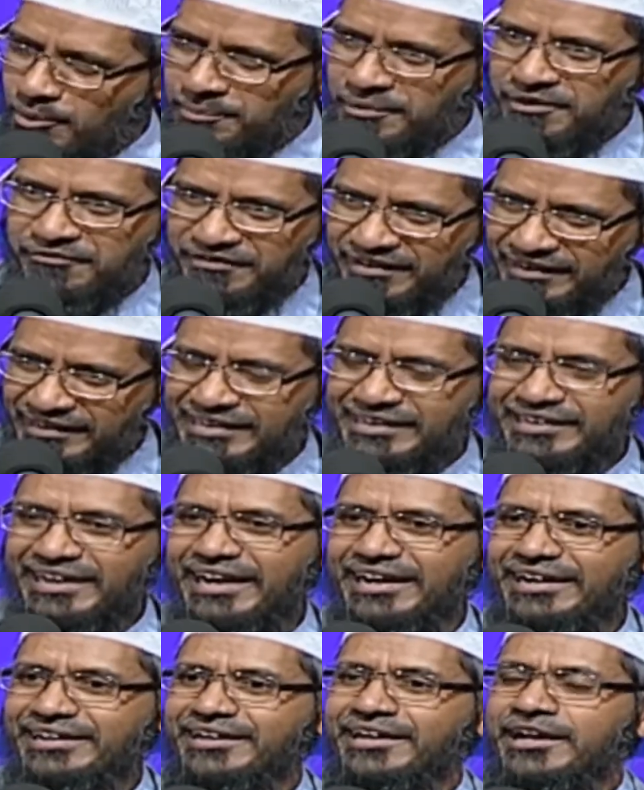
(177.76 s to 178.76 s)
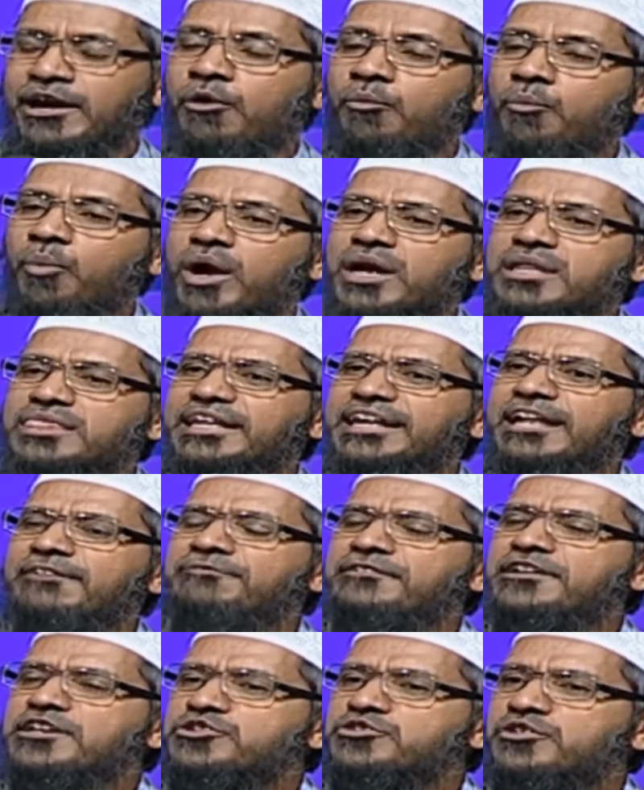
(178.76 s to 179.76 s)
You are perfectly right. What is the
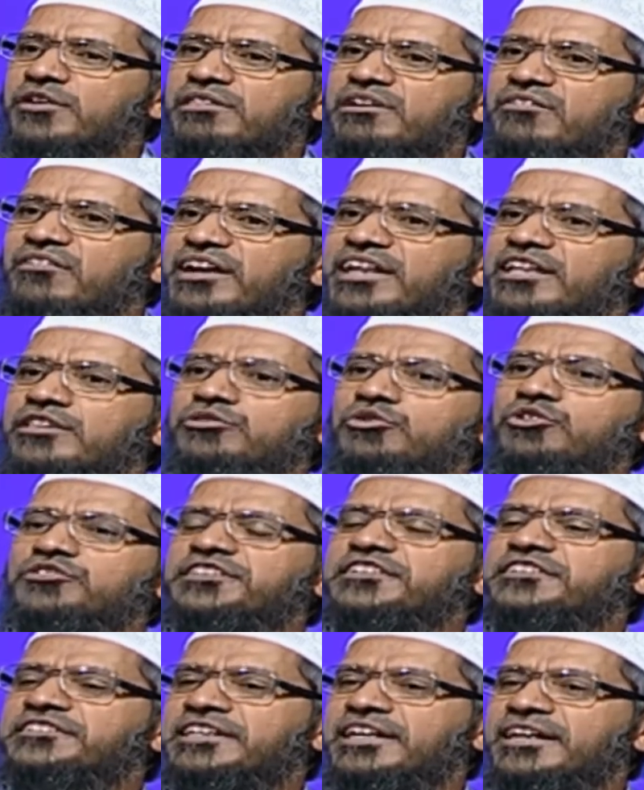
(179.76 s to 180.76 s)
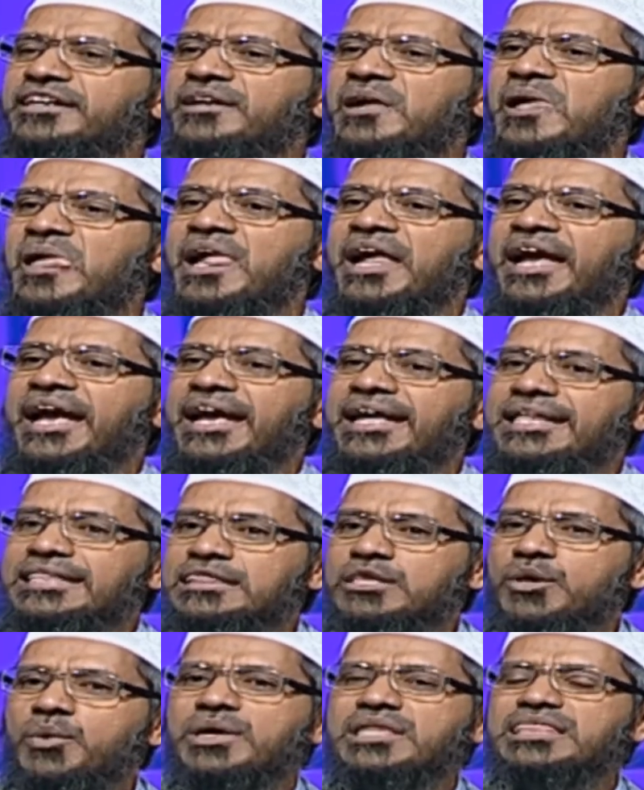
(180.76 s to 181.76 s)
definition of the word Hindu, sister?
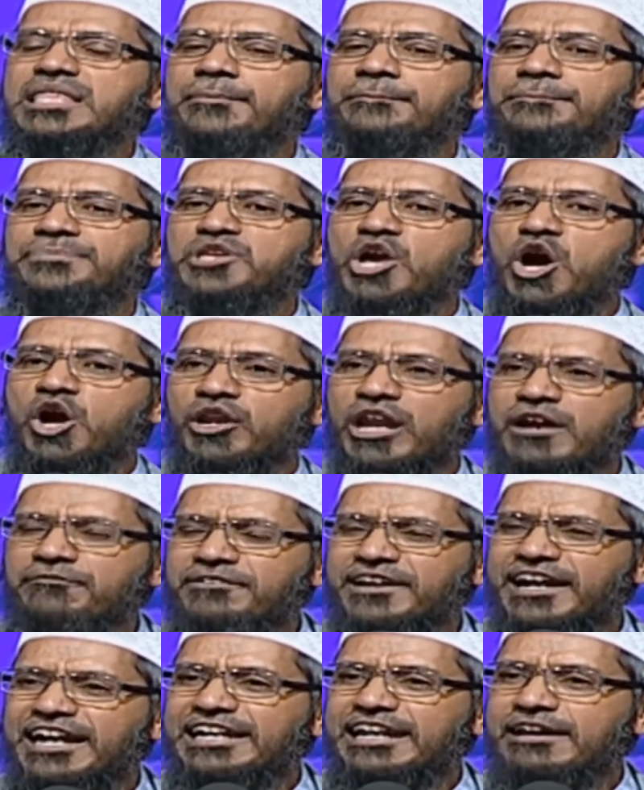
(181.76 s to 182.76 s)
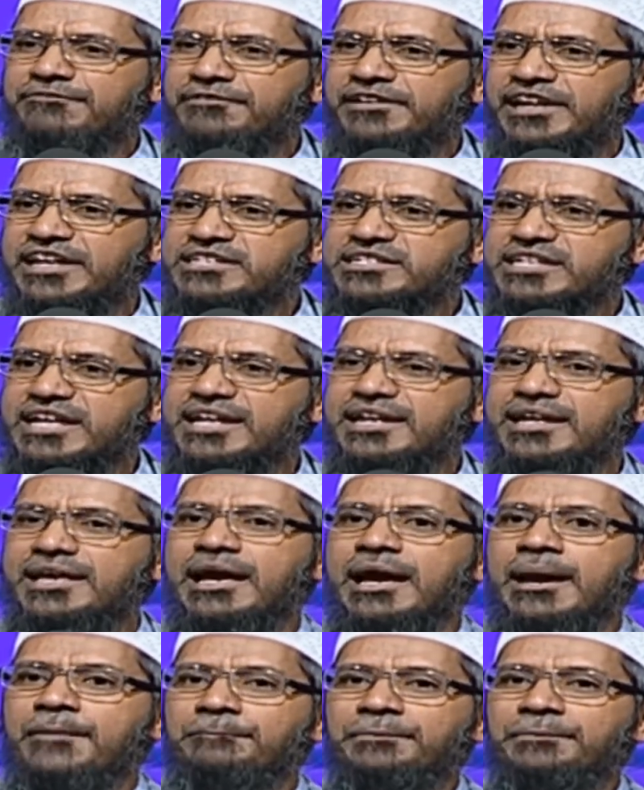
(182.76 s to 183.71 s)
Hindu is a geographical definition,